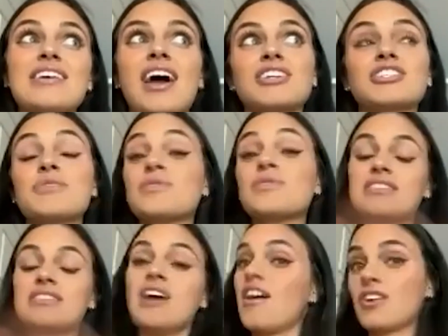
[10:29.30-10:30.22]
actually was
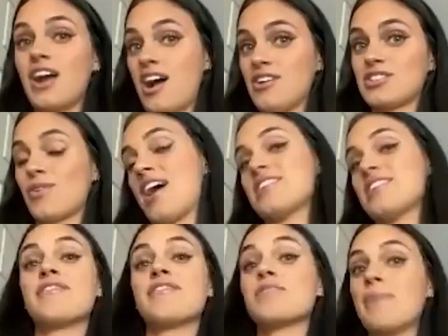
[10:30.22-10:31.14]
in the other house, so I
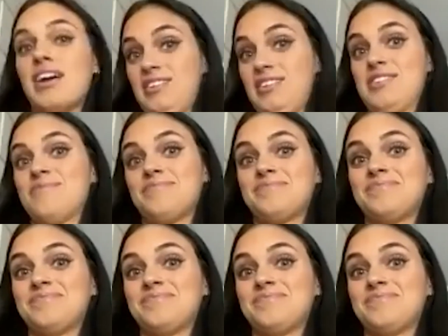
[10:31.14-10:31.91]
never met him.